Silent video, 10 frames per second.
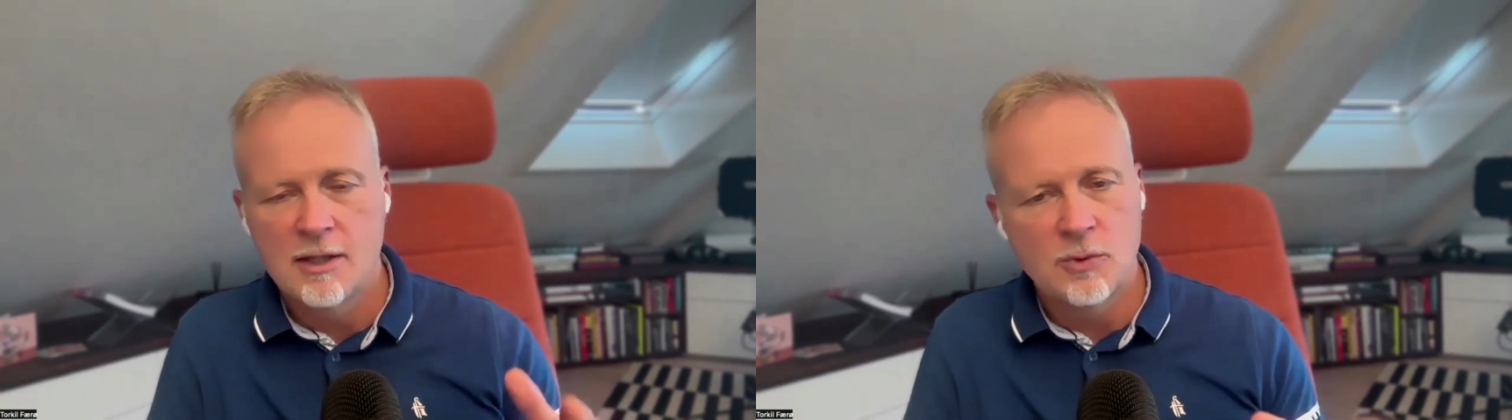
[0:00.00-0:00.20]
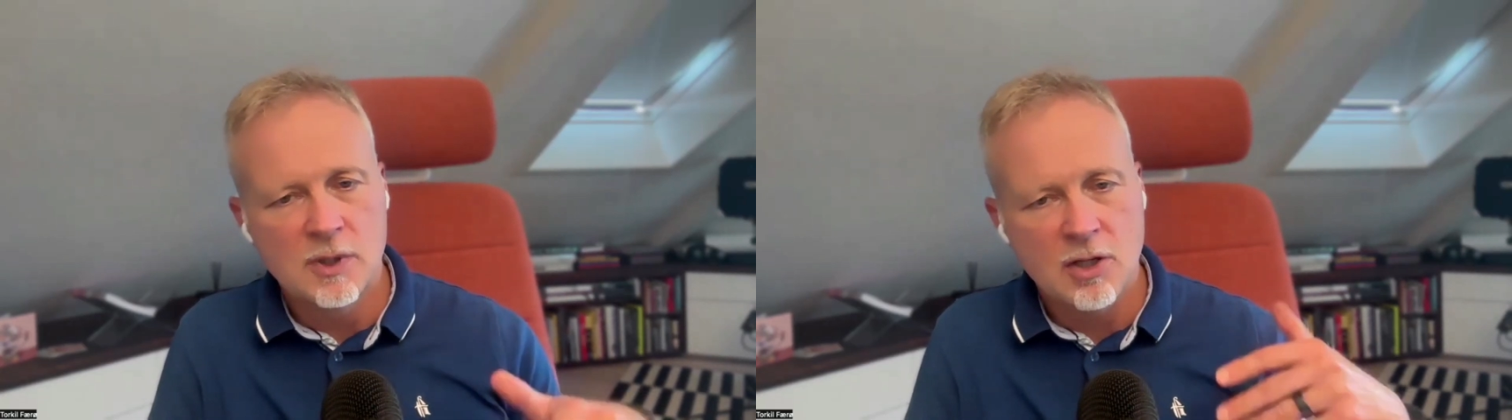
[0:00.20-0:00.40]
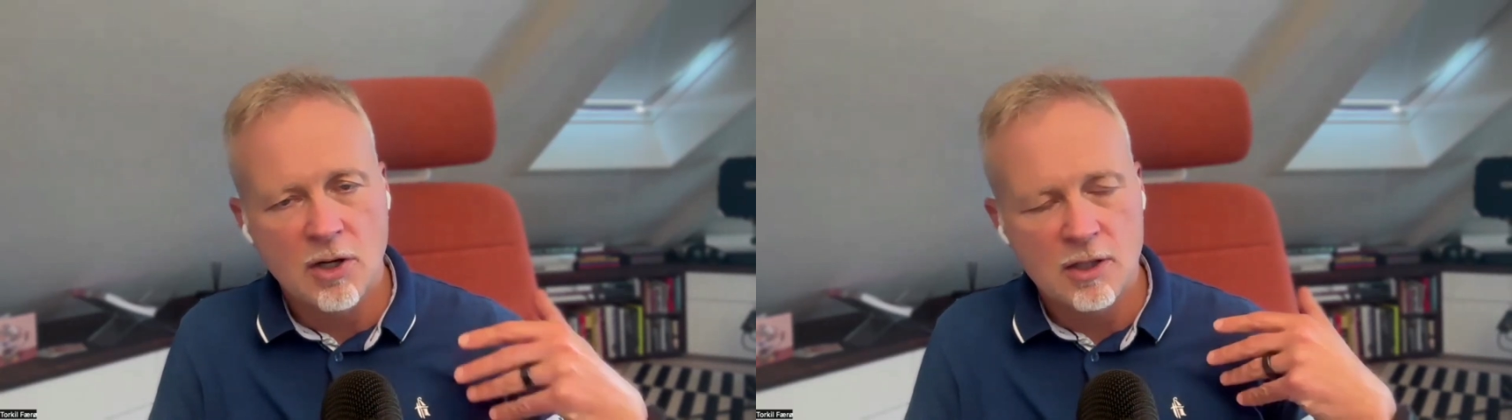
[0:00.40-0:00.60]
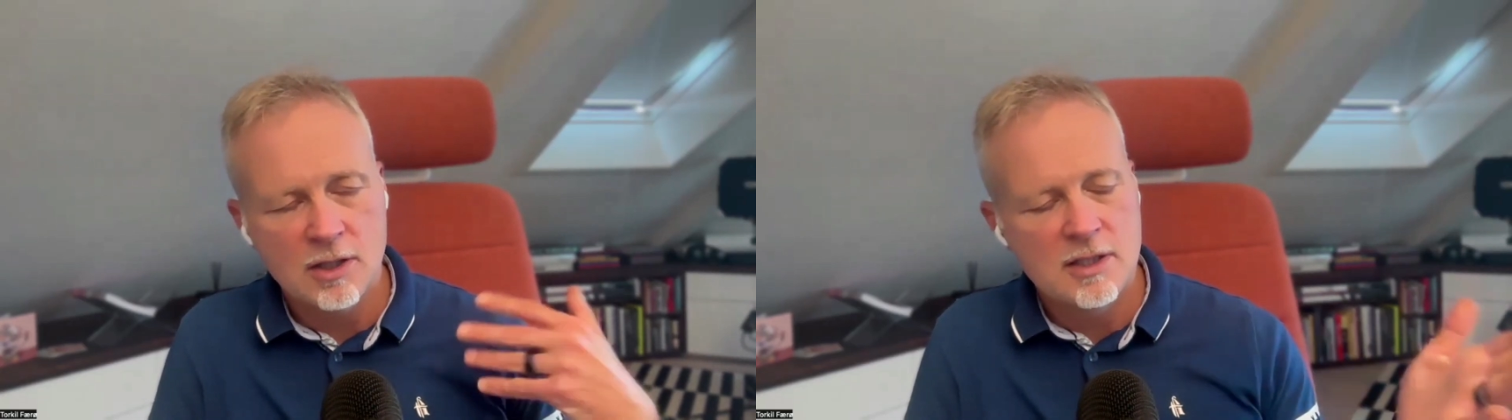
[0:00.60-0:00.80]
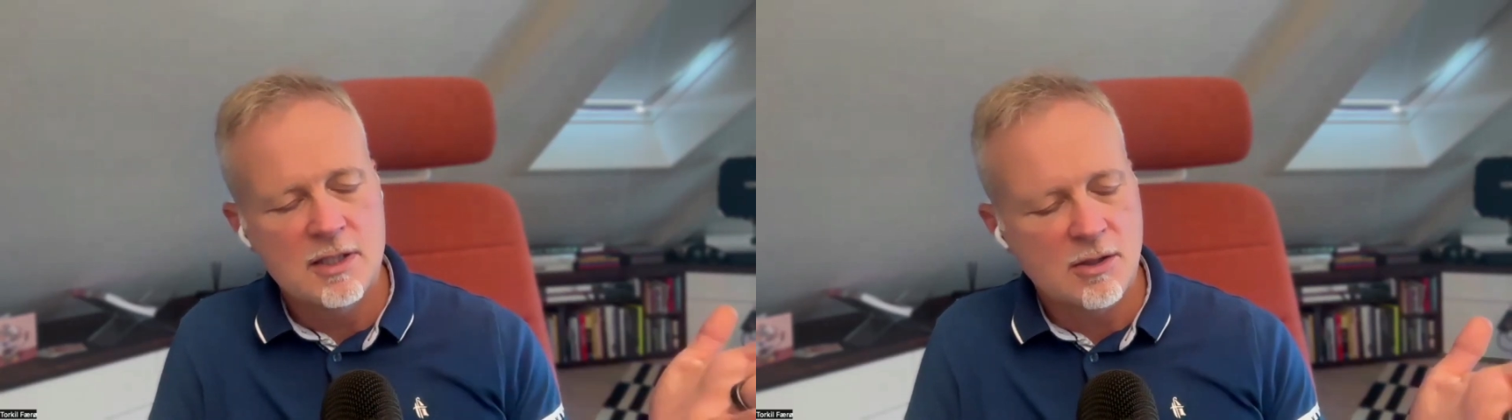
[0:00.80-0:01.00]

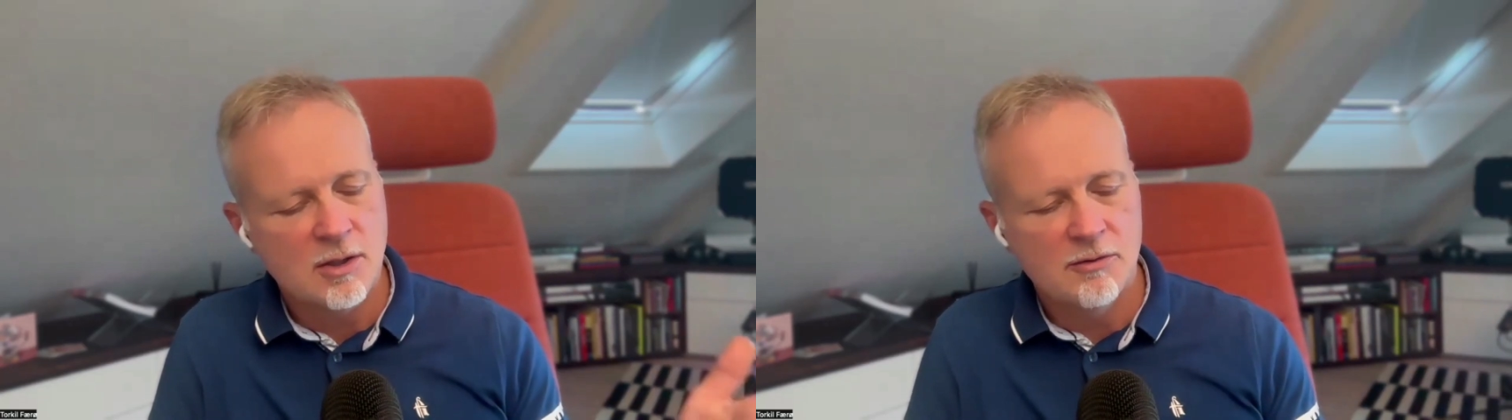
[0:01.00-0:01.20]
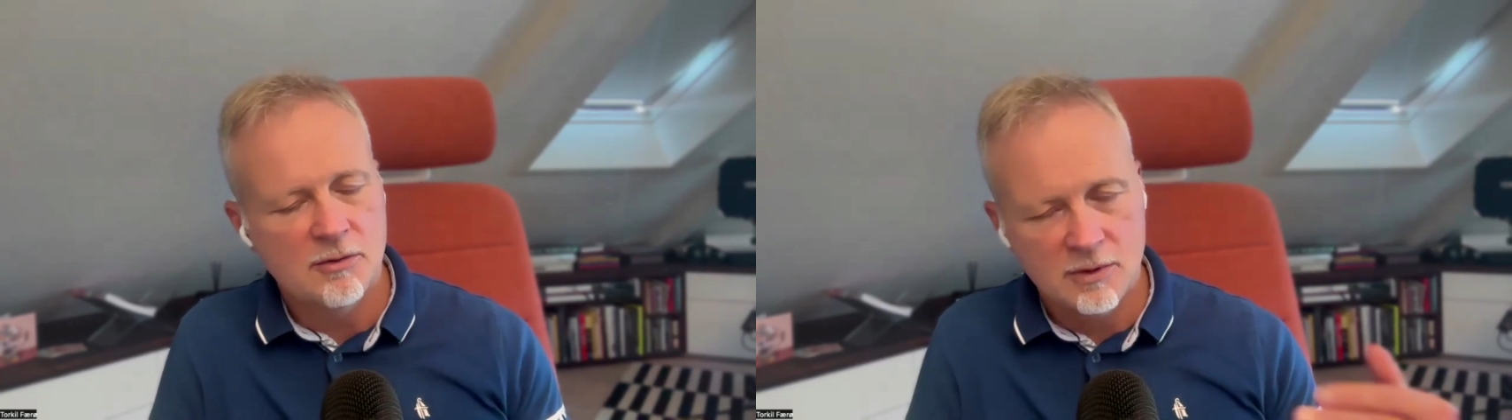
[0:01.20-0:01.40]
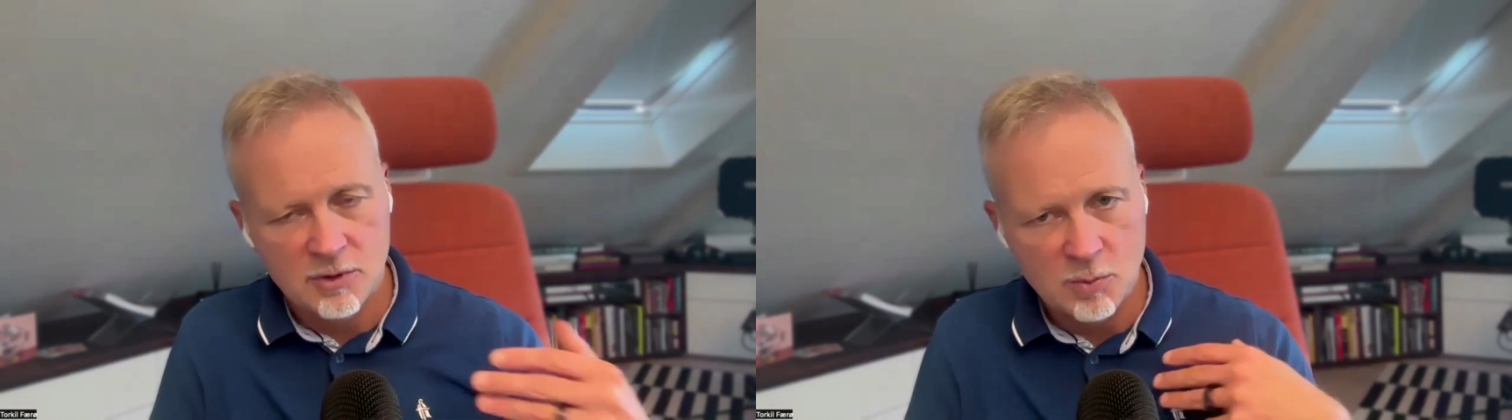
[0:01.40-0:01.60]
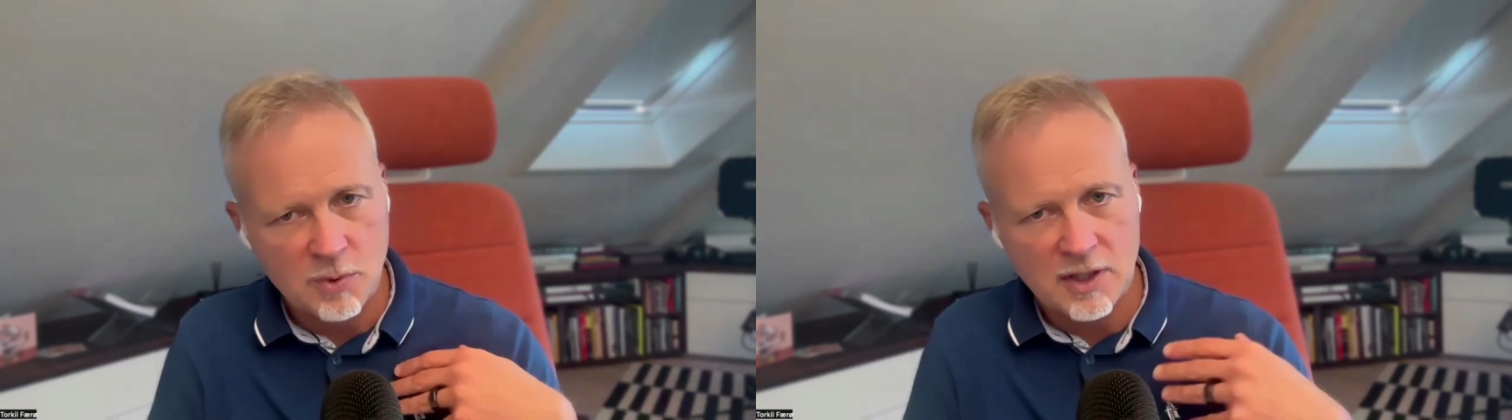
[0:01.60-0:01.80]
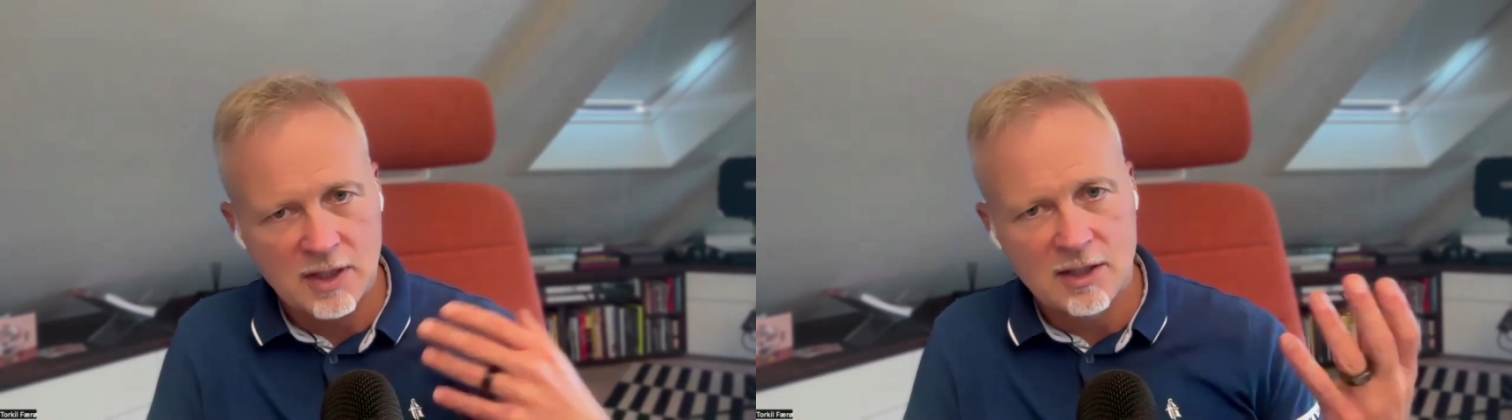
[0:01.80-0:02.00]
regardless of you breathing